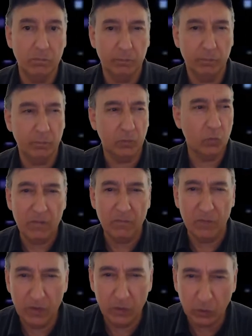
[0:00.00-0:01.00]
create
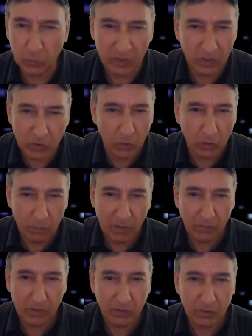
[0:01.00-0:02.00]
videos within a certain
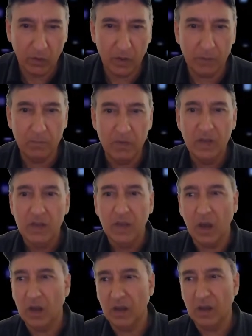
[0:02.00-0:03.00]
period of time,
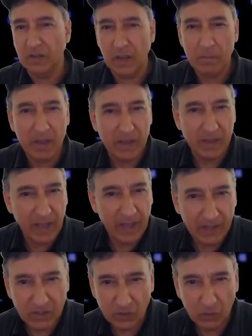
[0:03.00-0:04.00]
they may
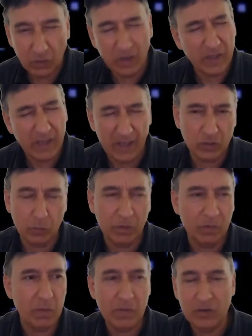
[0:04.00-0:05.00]
cancel, not cancel,
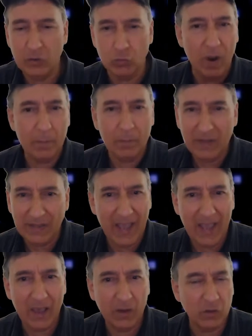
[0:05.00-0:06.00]
but maybe drop it
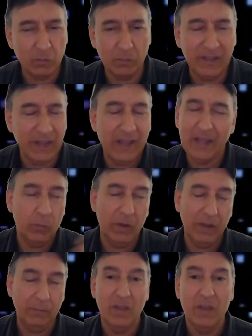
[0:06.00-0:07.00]
down or something like that.
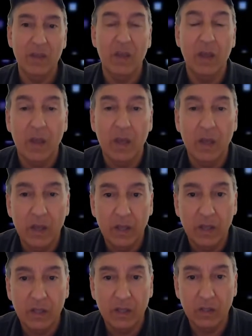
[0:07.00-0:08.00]
Anyway,
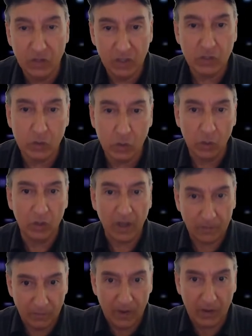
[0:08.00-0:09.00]
this girl
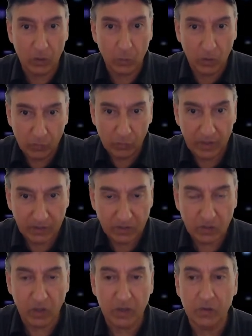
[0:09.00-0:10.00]
I follow on Create
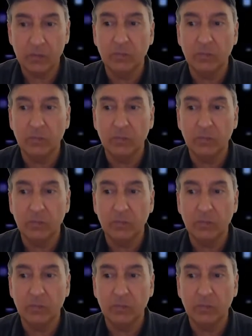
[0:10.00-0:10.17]
Insider,